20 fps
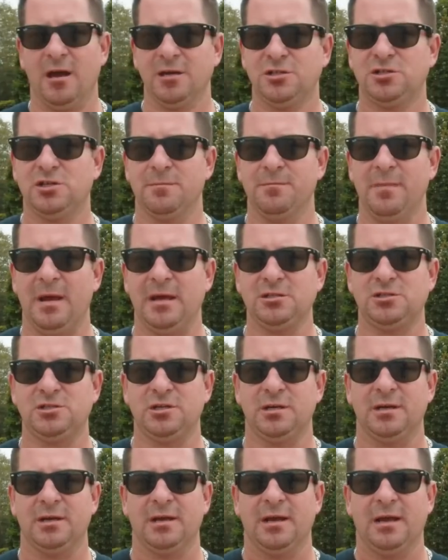I should
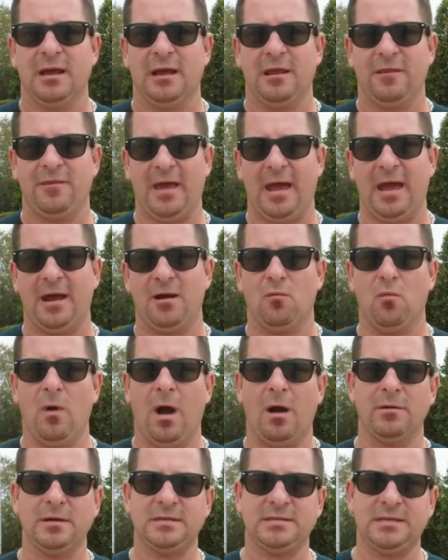mention that
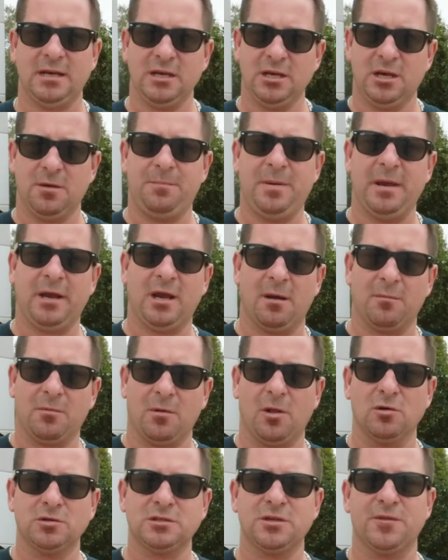while we said you could pick up
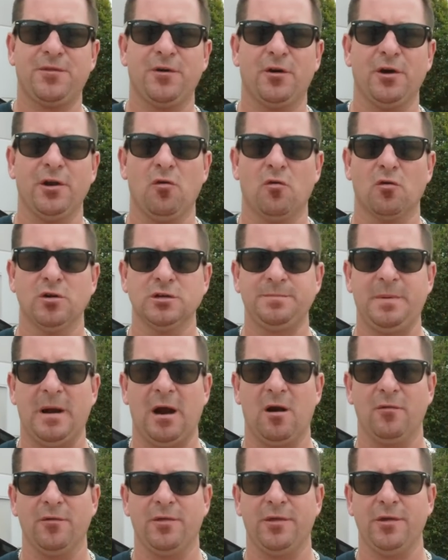close to 30
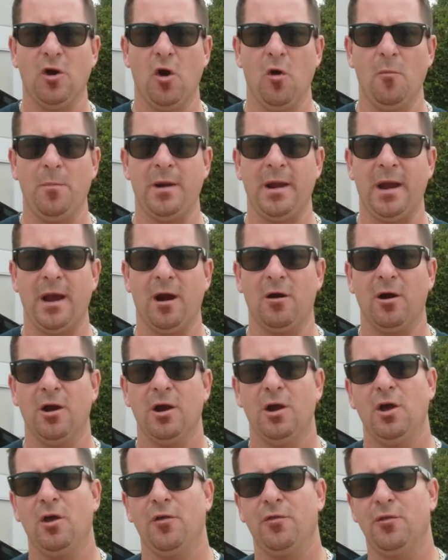horsepower with the open air,
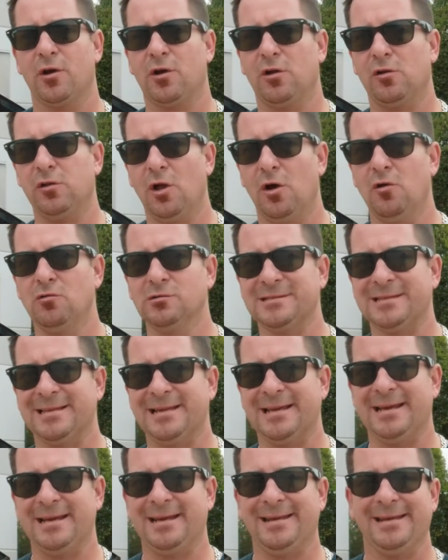the closed
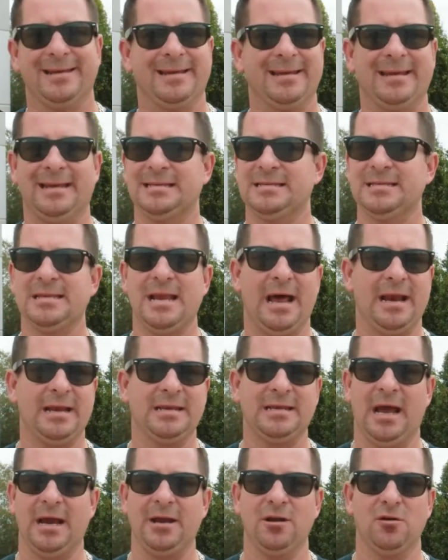lid is not a
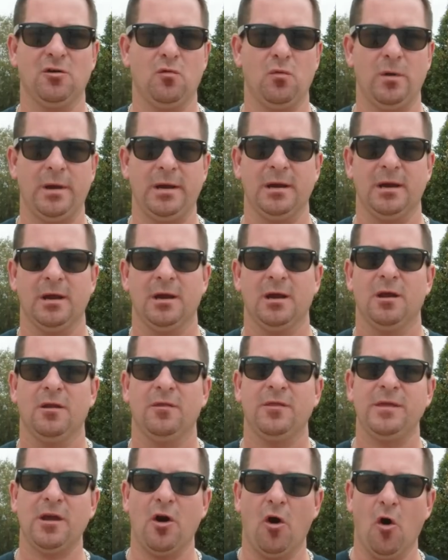dyno queen.
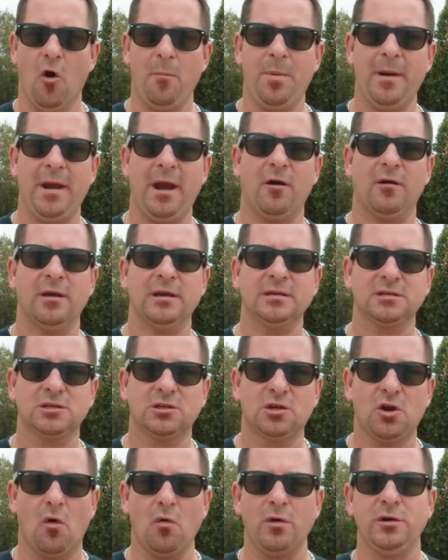The open air is
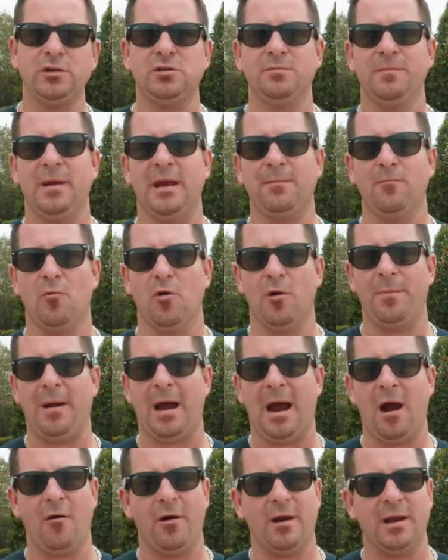going to make more
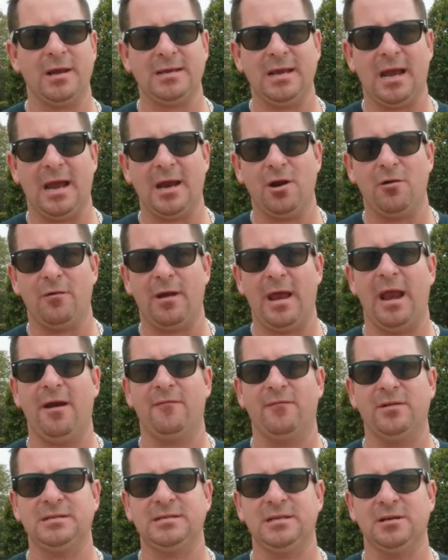power on a dyno
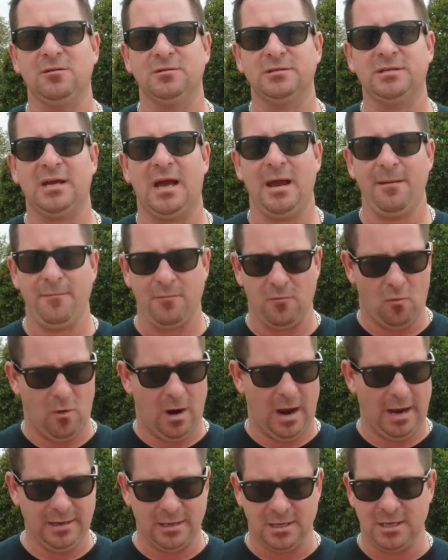every single time.
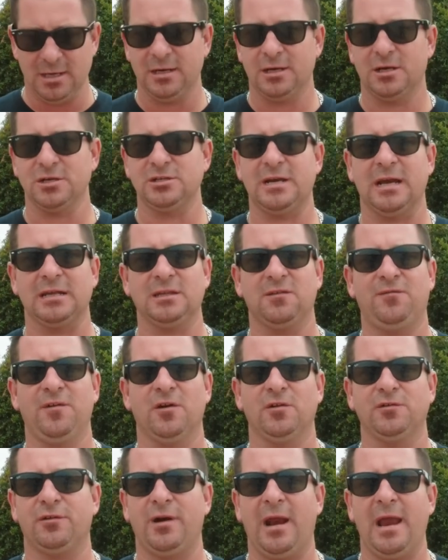Why? Because you got the
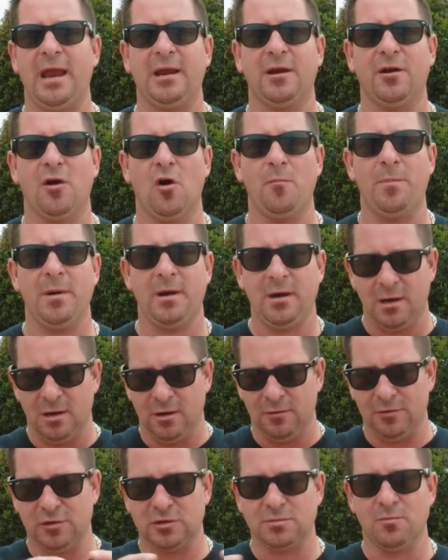filter hanging open,
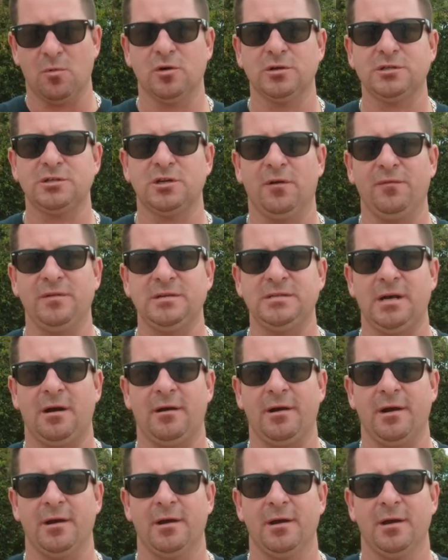there's more surface area.